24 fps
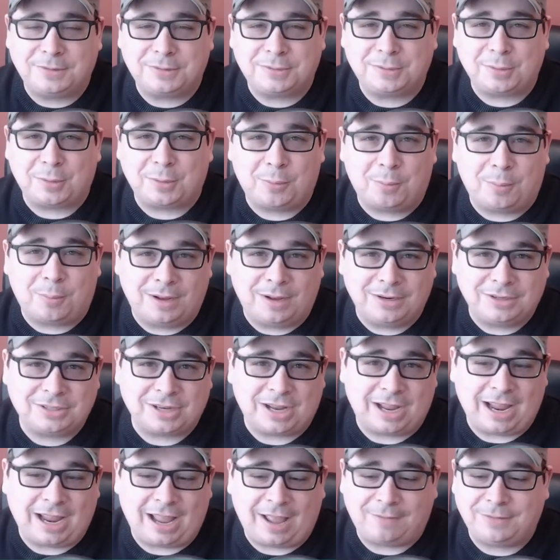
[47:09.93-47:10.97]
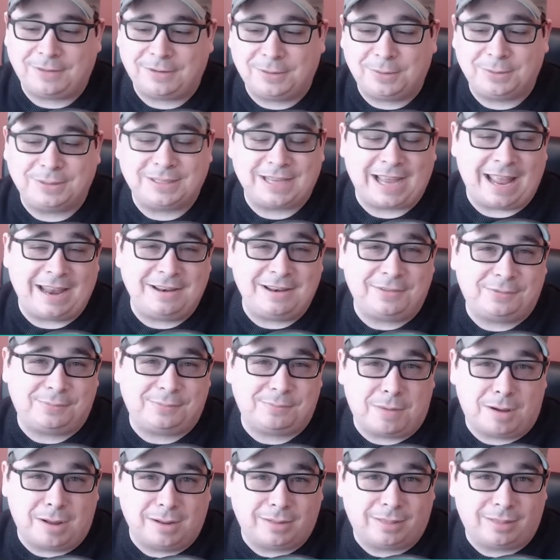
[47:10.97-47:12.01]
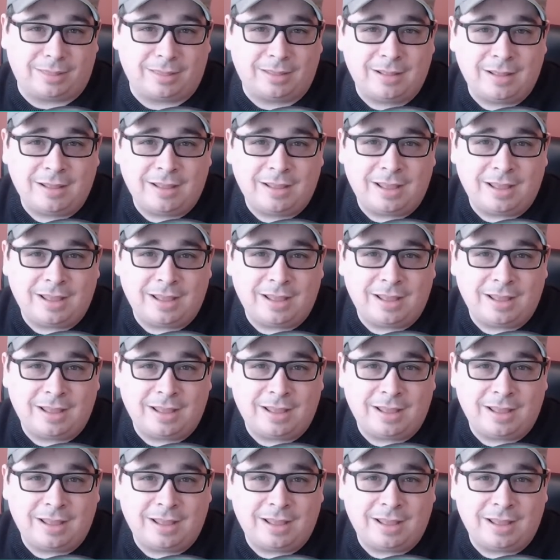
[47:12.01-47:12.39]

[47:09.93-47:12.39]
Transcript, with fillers: so much I have to do. It's end of month,